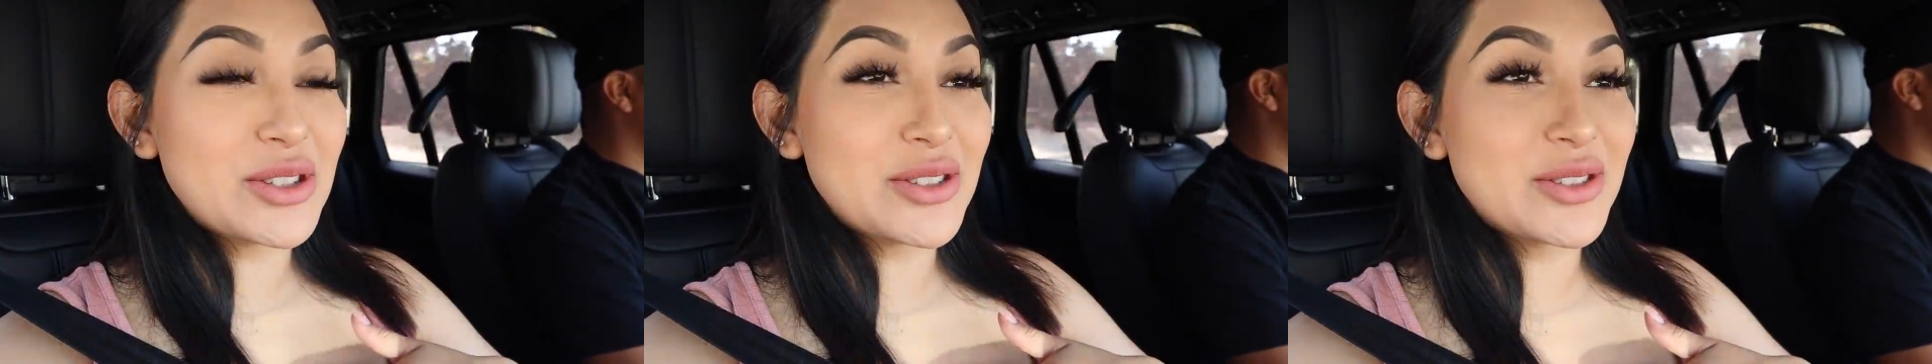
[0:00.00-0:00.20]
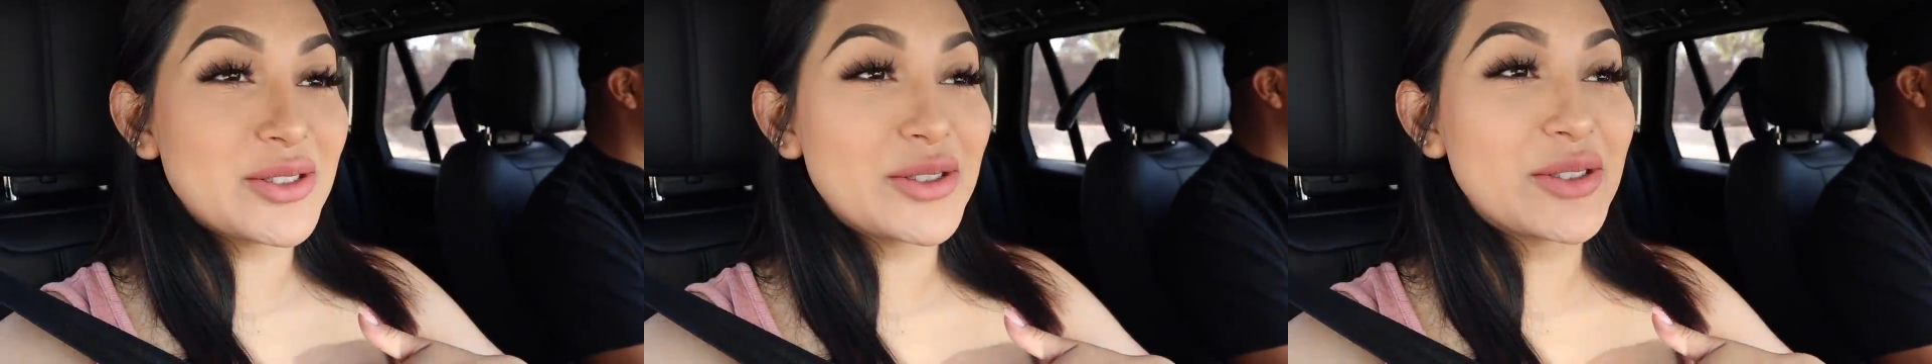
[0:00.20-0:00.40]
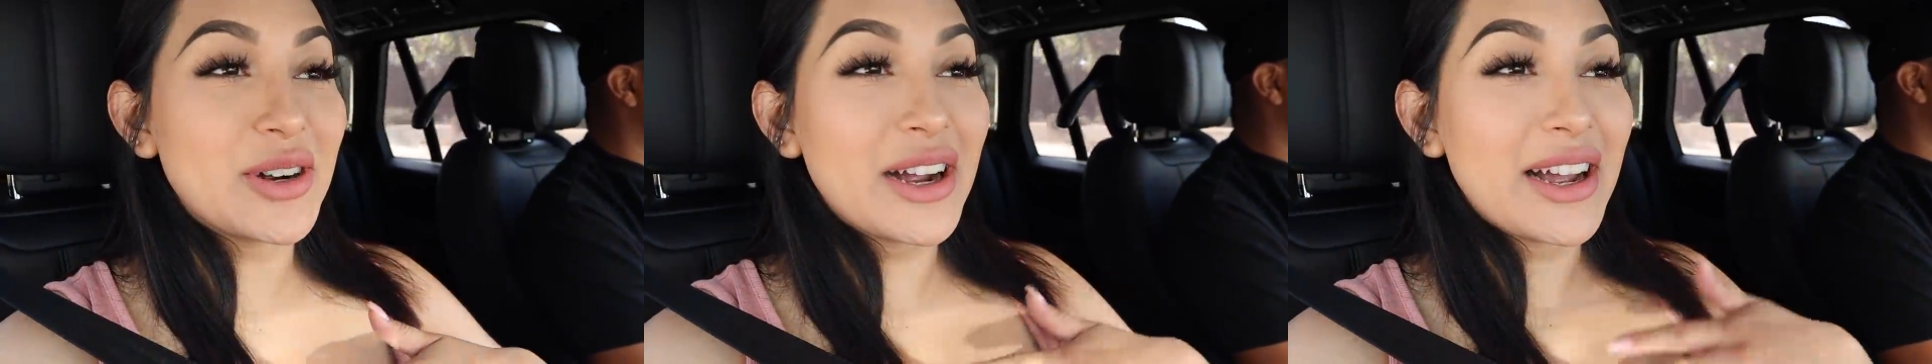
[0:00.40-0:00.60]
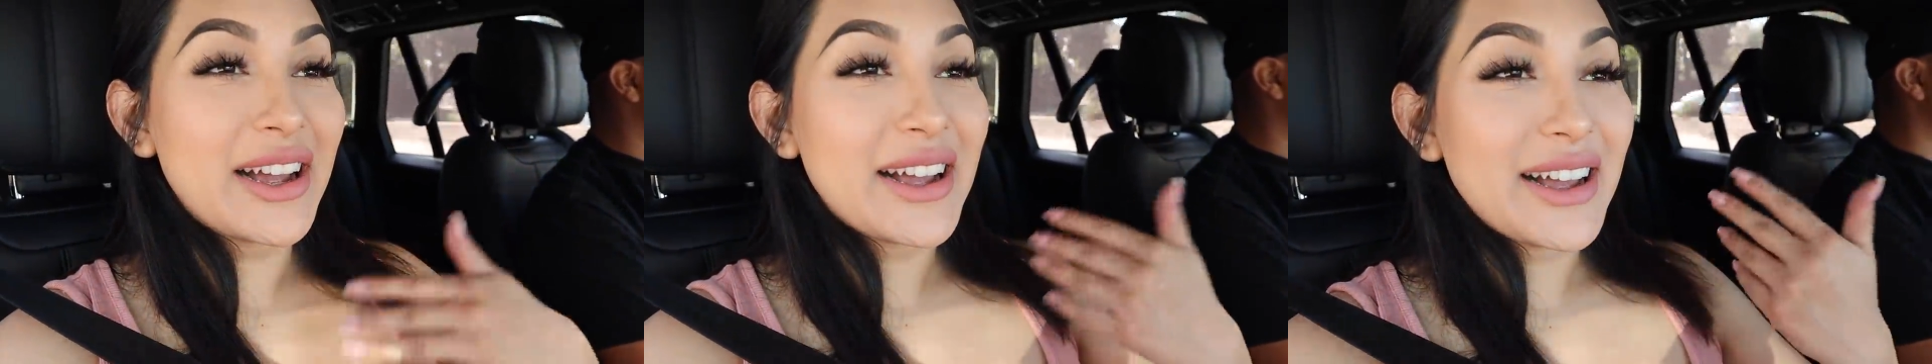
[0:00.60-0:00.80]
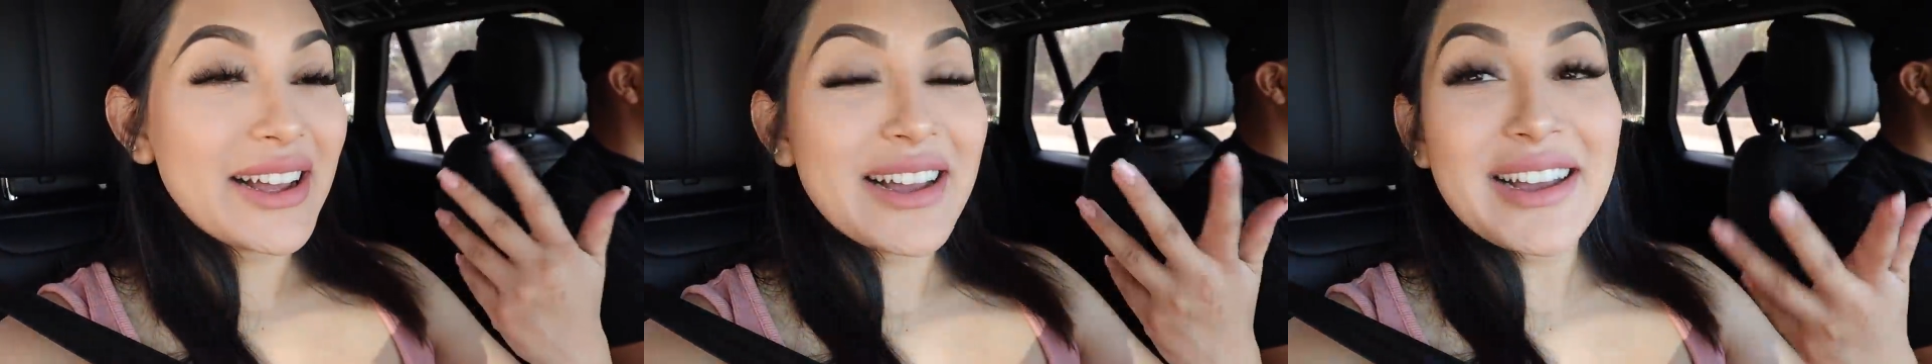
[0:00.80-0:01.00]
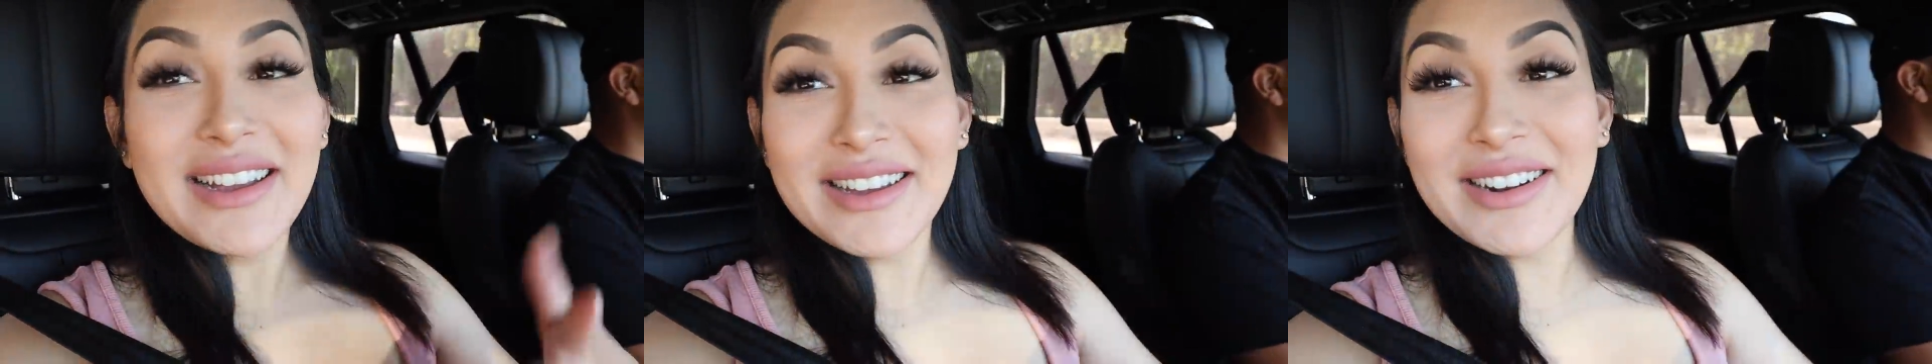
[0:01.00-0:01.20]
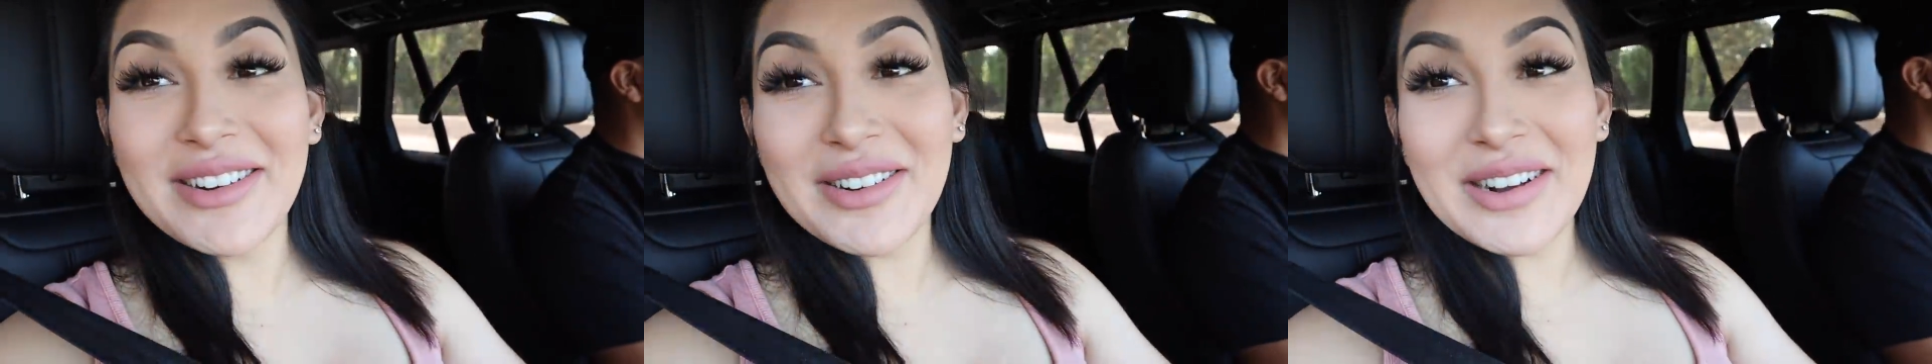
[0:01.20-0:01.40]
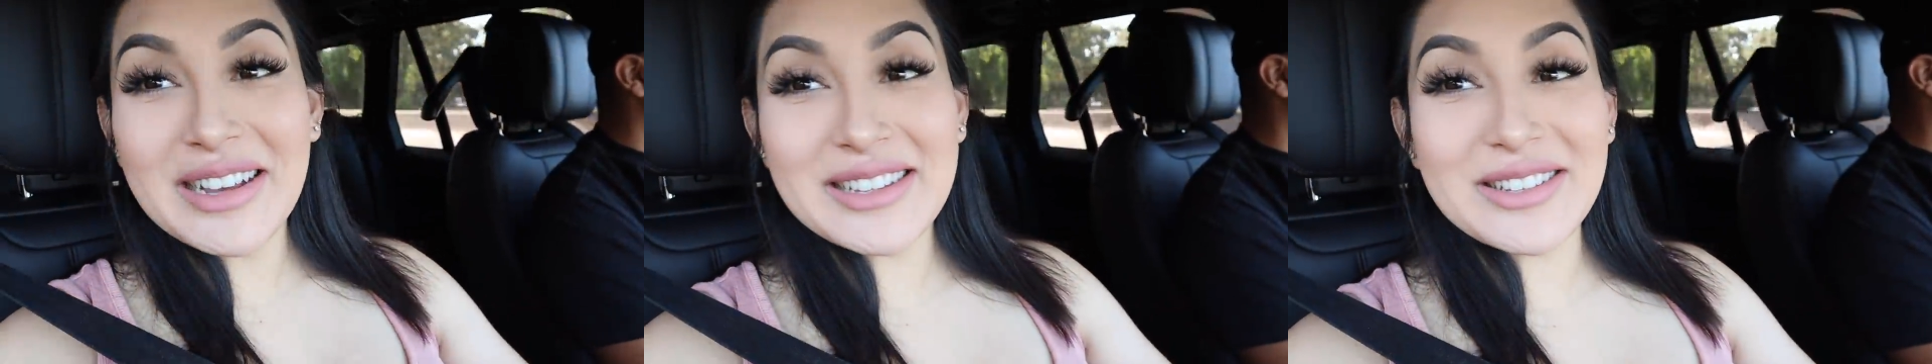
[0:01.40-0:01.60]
to, you know,